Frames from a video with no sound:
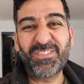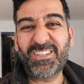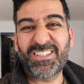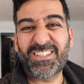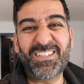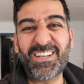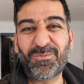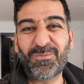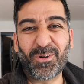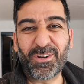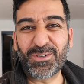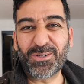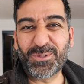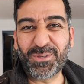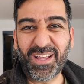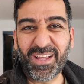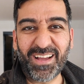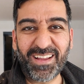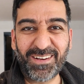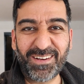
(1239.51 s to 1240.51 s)
Just didn't want to
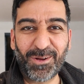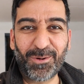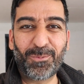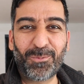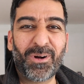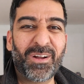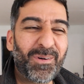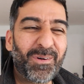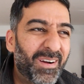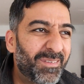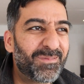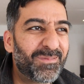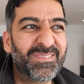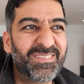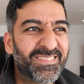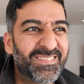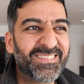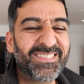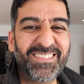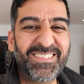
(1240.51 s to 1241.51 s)
do that, you know what,
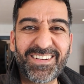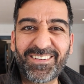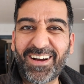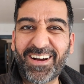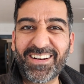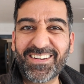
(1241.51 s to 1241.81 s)
you know,